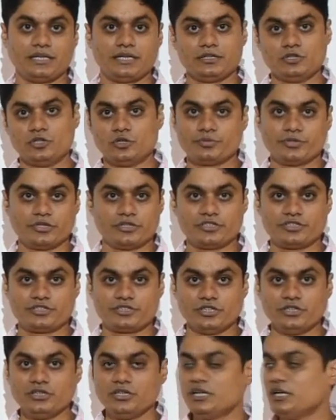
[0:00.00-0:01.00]
I hope you
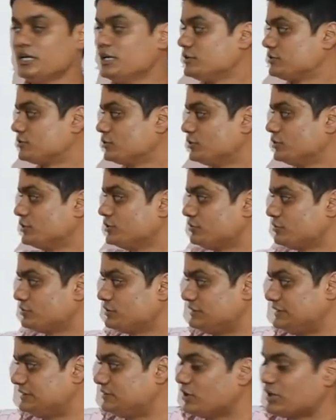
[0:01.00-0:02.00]
understood. So
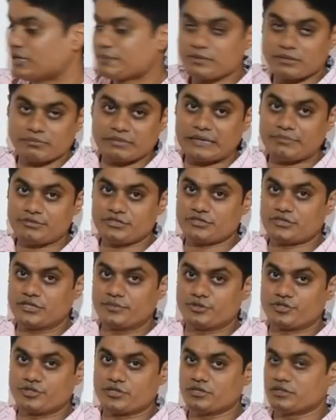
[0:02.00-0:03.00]
this is not a probability
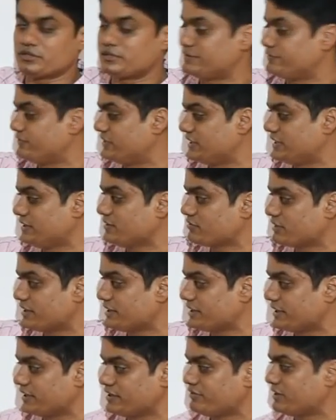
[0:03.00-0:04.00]
distribution. We didn't
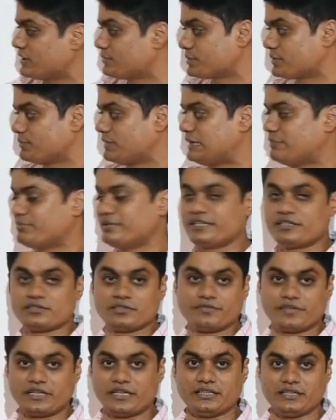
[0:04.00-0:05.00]
write anywhere probabilities
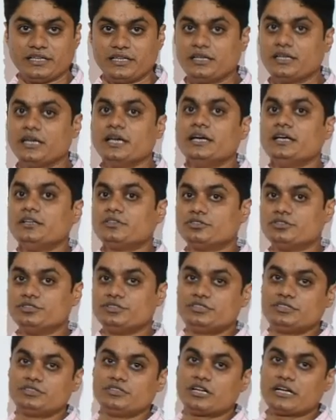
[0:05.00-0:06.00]
of anything. So
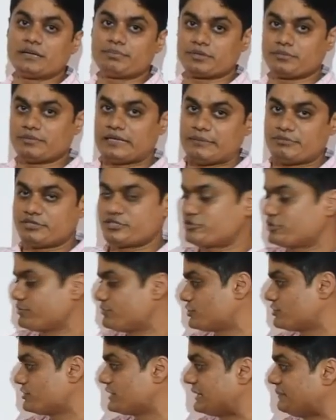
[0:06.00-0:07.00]
this is not a probability
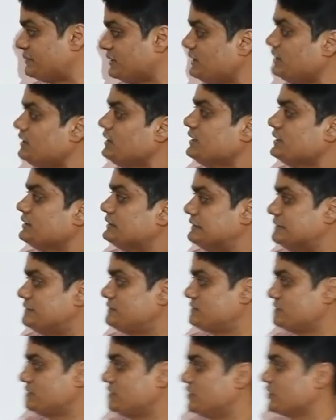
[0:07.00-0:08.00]
distribution table. This,